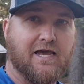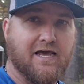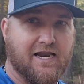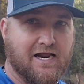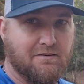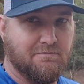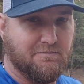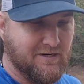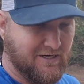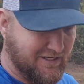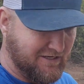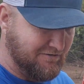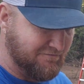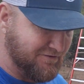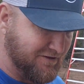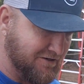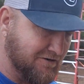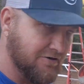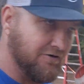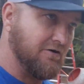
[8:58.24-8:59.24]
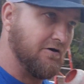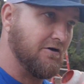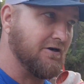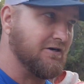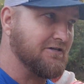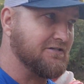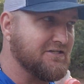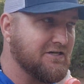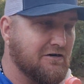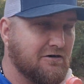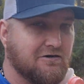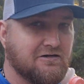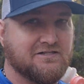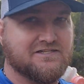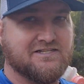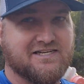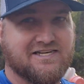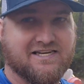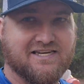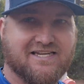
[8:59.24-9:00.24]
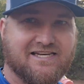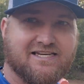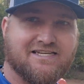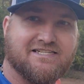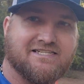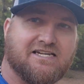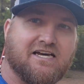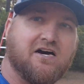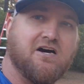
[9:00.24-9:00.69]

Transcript: And I believe here in Arkansas, it's at least